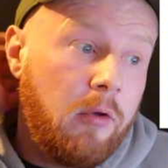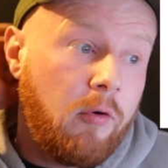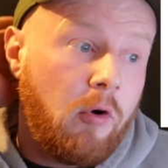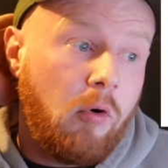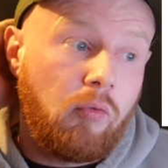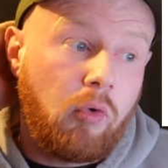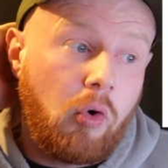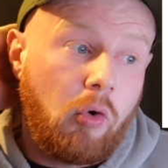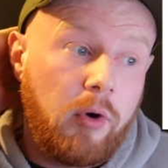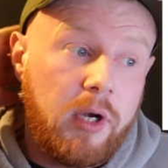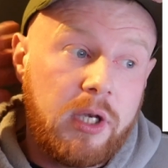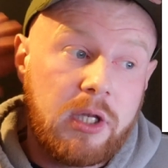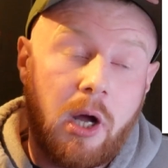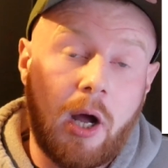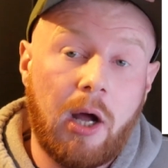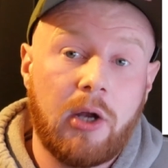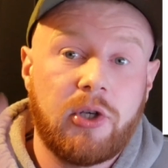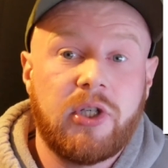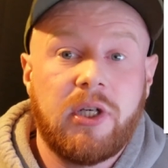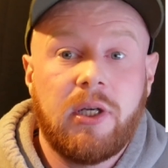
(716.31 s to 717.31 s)
Got Rory
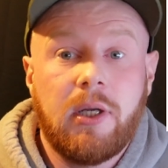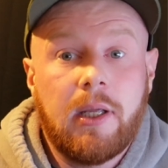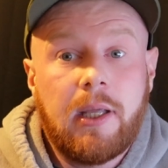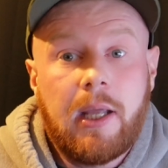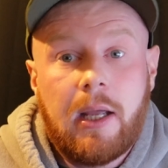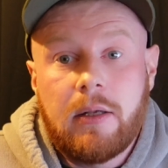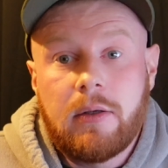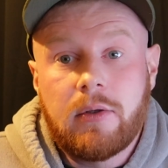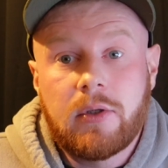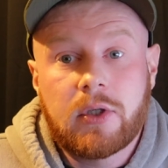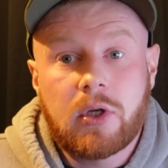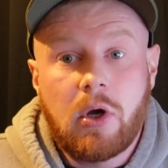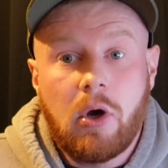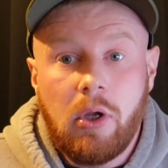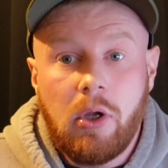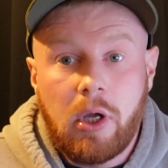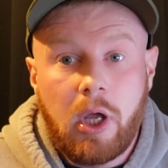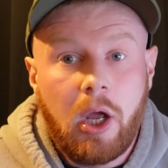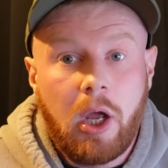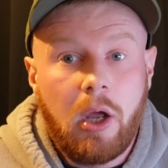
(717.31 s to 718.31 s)
Darge, again,
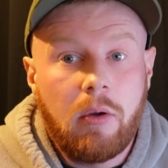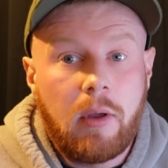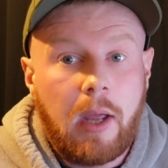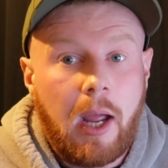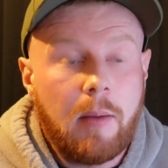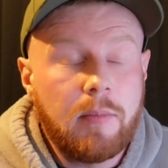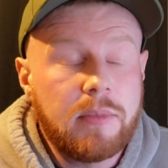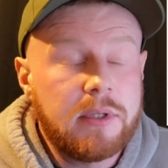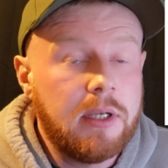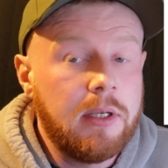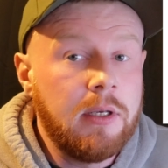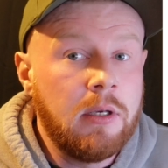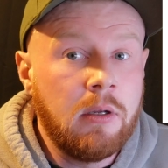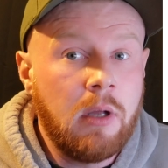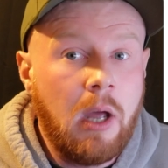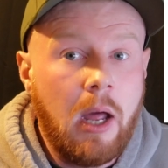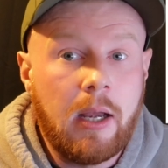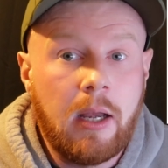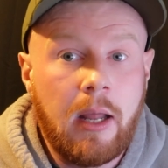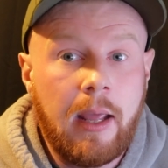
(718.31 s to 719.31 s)
Scotland co-captain,
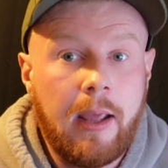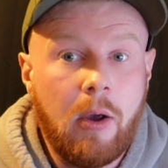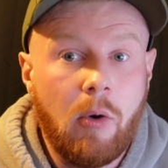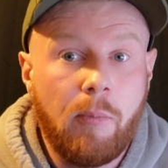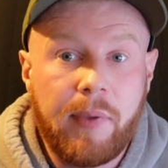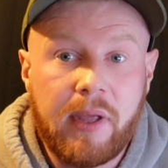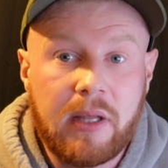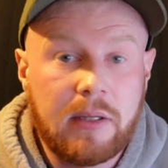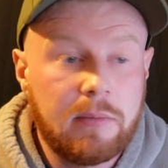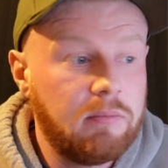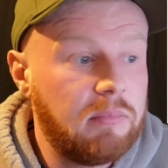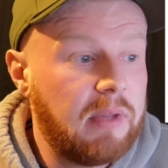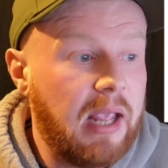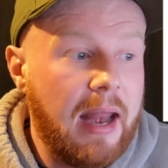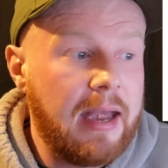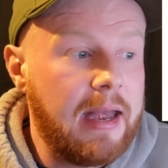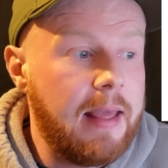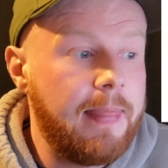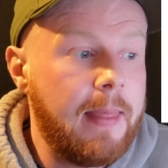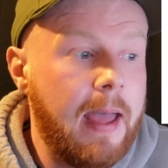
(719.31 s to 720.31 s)
and he'll be
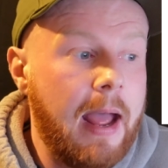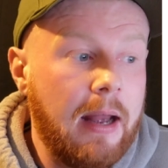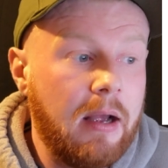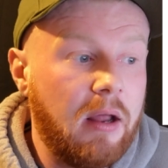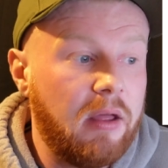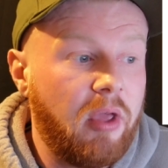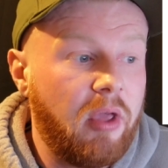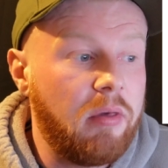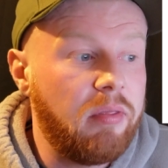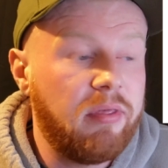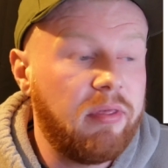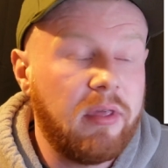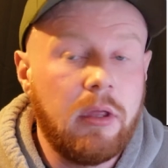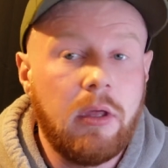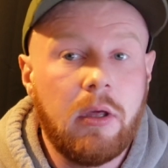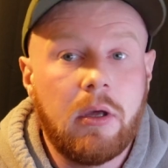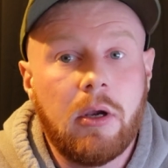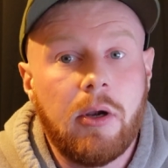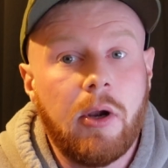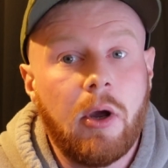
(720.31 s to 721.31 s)
getting in there, and I don't think
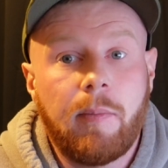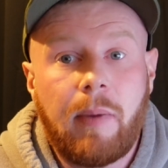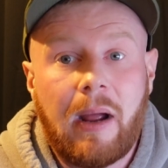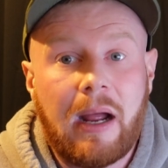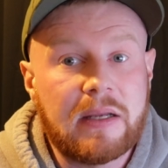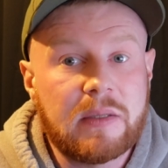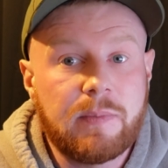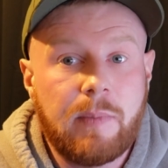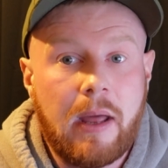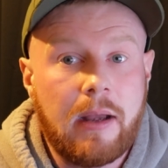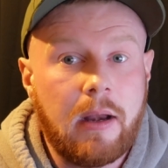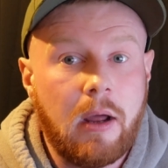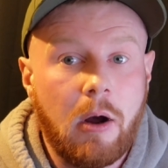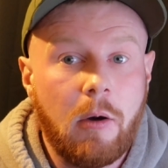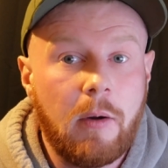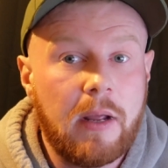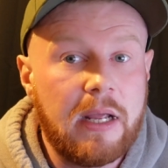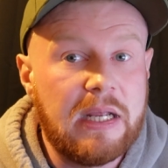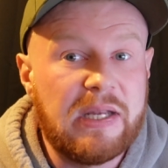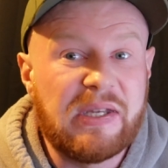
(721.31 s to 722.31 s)
you can look past Ben
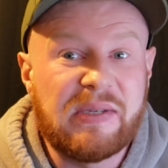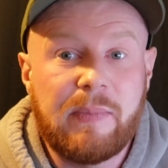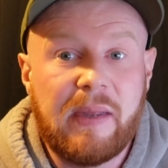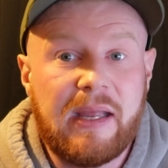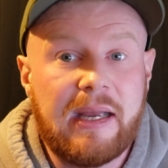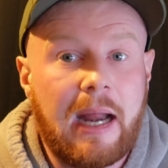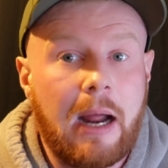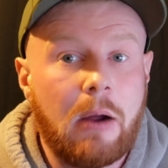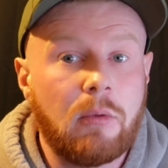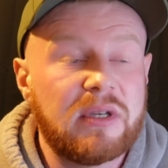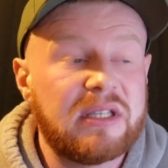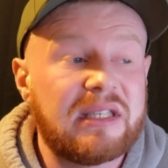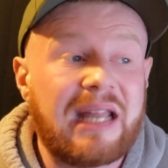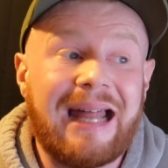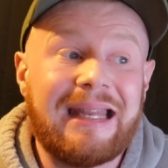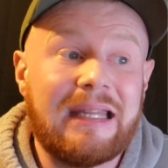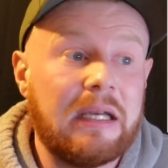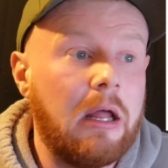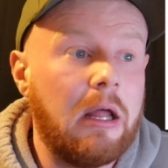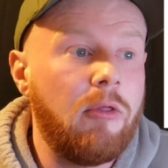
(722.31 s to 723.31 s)
Hill. He's been
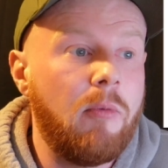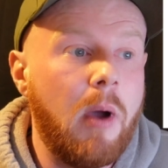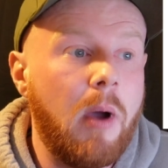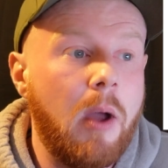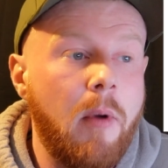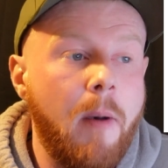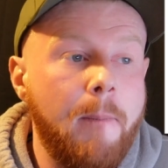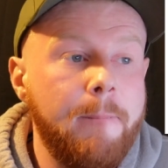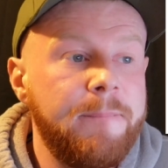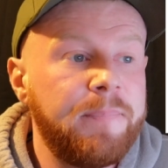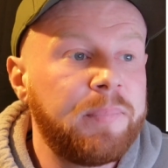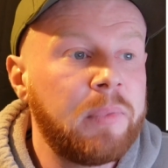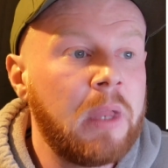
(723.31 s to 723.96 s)
outstanding at the moment.